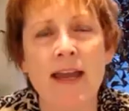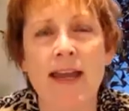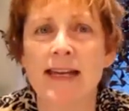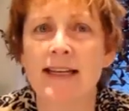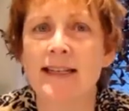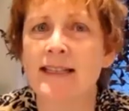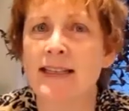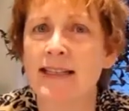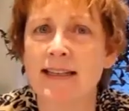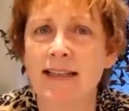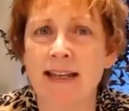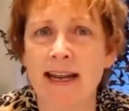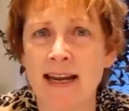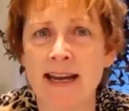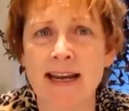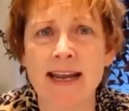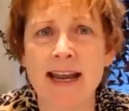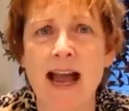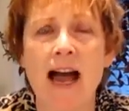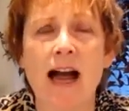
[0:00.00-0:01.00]
he said,
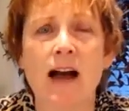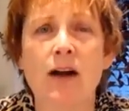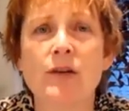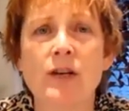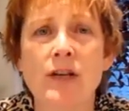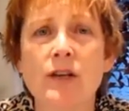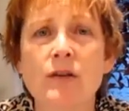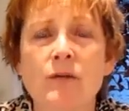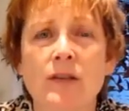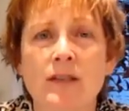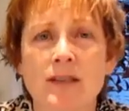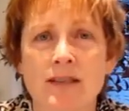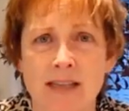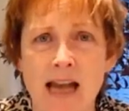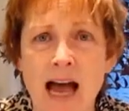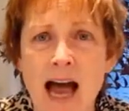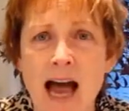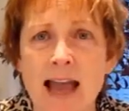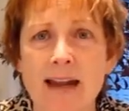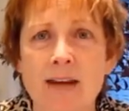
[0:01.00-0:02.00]
Annie, how do you
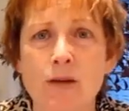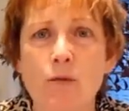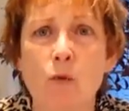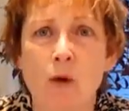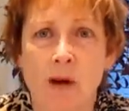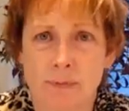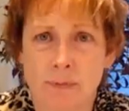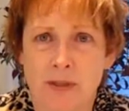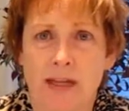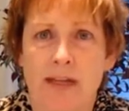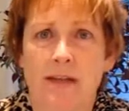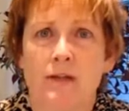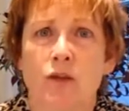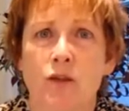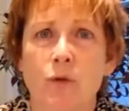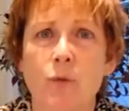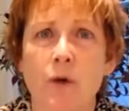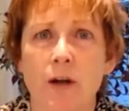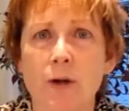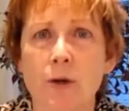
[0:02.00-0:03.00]
decide what plants
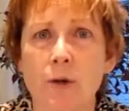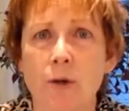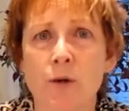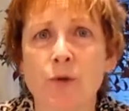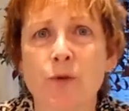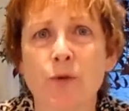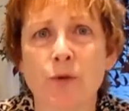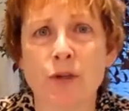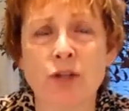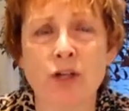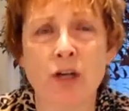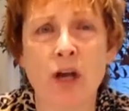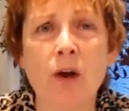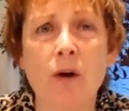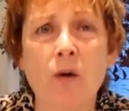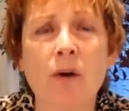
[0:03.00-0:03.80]
you want to grow for show?